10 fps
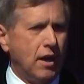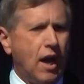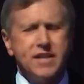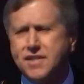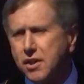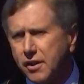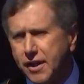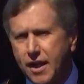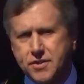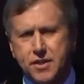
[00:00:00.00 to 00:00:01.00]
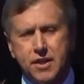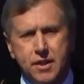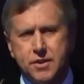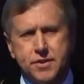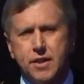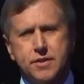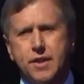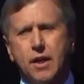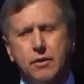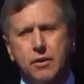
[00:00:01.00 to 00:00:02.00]
idyllic as it is, is
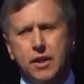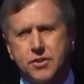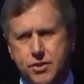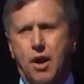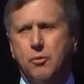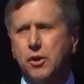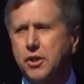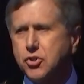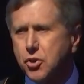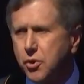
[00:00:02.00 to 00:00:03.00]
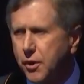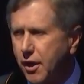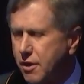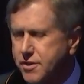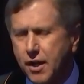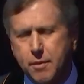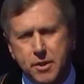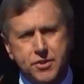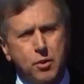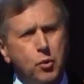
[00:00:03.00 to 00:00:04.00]
that it's not really true in our time,
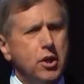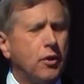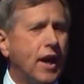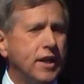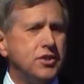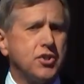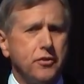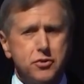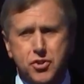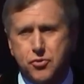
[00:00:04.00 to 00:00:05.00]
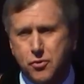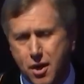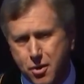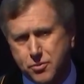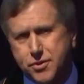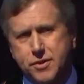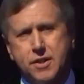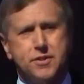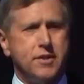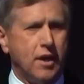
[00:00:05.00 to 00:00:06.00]
is that we are at each other's throats
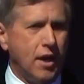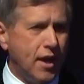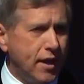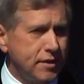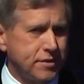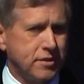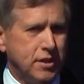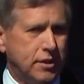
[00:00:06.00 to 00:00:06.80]
these days.